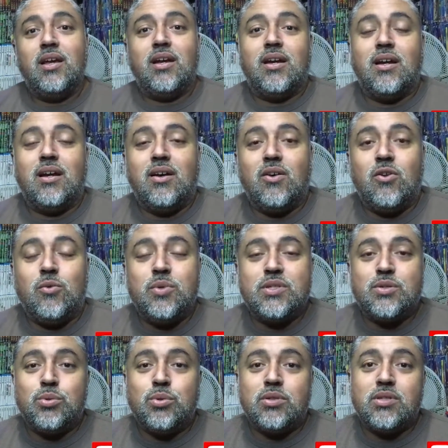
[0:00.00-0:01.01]

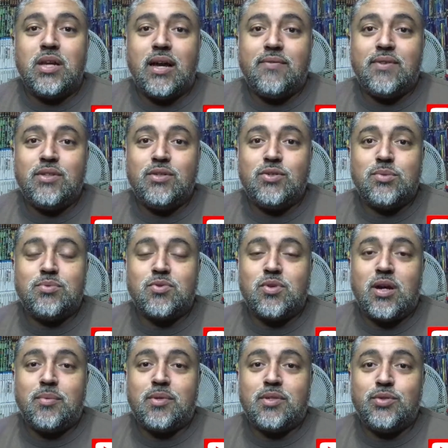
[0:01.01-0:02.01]
Always cool to have a new
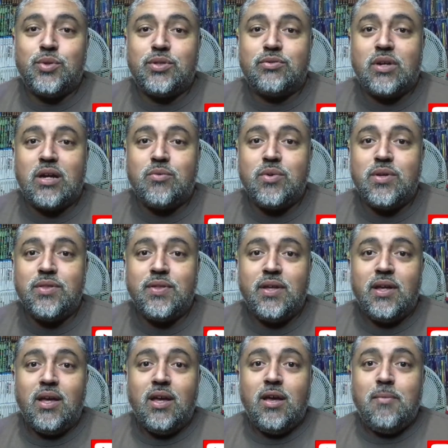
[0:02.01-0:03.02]
subscriber to interact with.
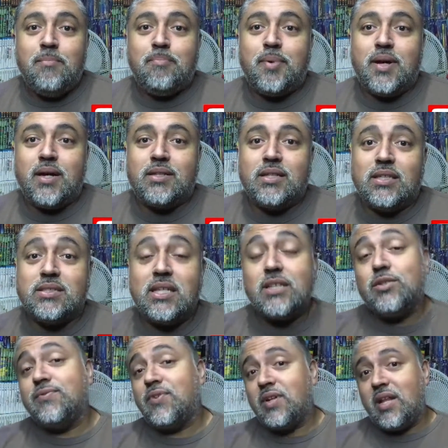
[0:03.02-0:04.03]
But stay
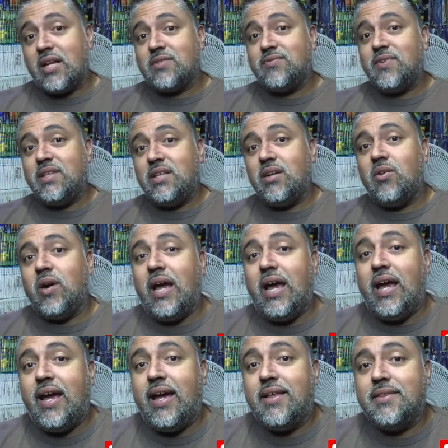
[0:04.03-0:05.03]
tuned for the next video,
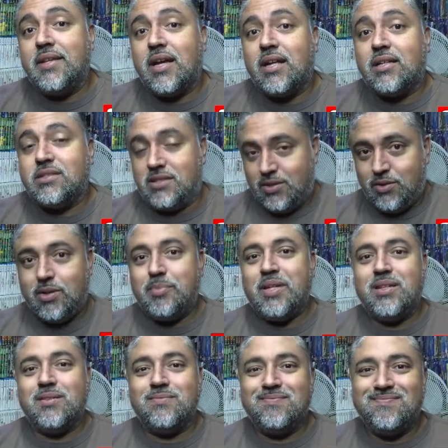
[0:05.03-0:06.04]
and I'll see you in a
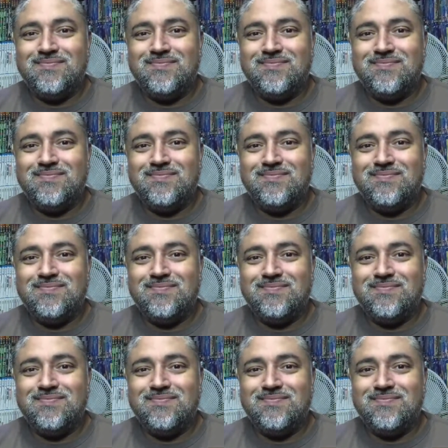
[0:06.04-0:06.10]
bit.